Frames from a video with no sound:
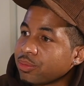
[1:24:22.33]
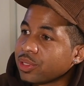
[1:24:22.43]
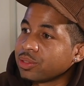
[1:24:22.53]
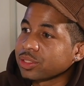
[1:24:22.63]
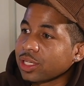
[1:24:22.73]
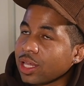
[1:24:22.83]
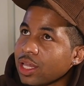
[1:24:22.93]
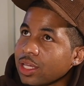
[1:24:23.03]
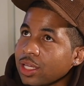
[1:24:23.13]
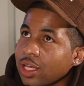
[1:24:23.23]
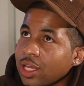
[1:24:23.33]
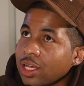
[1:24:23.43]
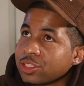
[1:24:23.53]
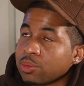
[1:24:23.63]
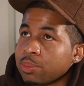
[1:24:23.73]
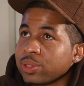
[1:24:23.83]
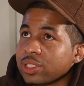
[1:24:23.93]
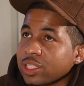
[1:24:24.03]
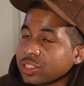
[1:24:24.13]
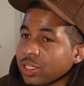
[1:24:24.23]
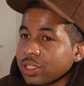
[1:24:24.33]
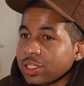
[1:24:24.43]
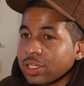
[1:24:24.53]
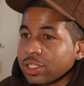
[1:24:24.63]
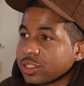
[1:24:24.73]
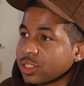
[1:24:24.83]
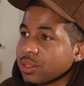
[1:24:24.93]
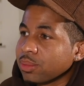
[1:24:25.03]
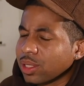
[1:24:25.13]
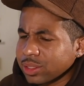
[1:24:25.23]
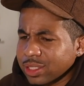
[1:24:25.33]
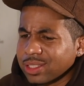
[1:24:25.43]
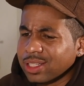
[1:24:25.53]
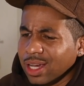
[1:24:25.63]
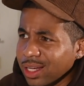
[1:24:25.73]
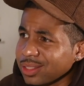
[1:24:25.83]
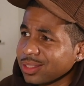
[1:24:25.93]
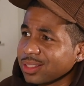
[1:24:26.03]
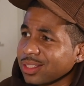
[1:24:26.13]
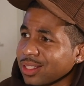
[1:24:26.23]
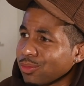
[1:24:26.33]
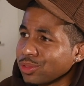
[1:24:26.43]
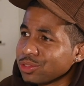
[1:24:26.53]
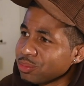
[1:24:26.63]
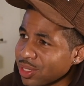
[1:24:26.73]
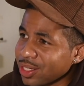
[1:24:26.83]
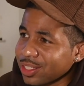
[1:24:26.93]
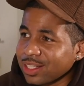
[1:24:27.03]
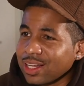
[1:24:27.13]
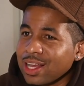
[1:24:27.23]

He was like, hey, should we put Nick Tucker on the team? I was like, yes. Like, what you mean?